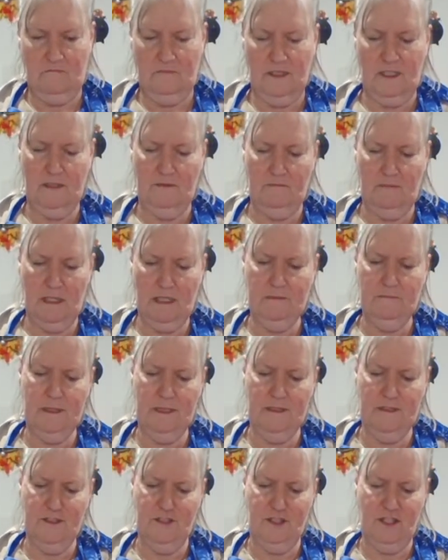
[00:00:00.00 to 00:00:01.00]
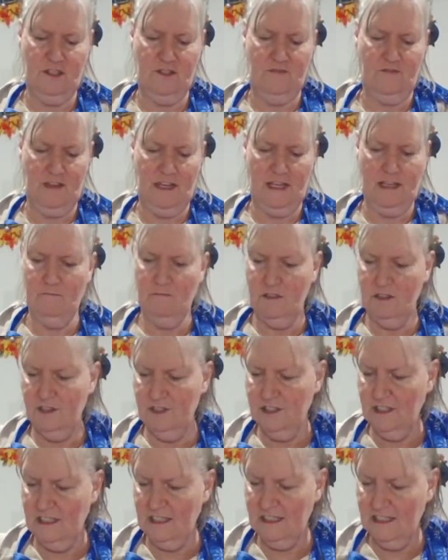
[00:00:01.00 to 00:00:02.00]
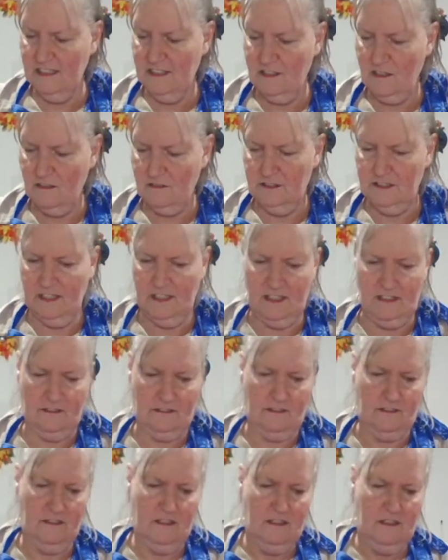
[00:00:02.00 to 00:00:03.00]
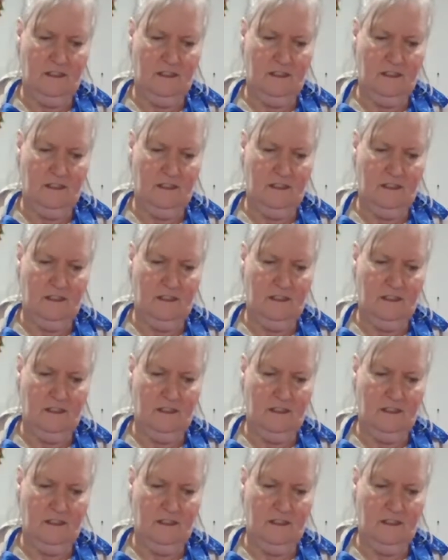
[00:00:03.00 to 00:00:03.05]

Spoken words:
But it might be just fine once you get it all together.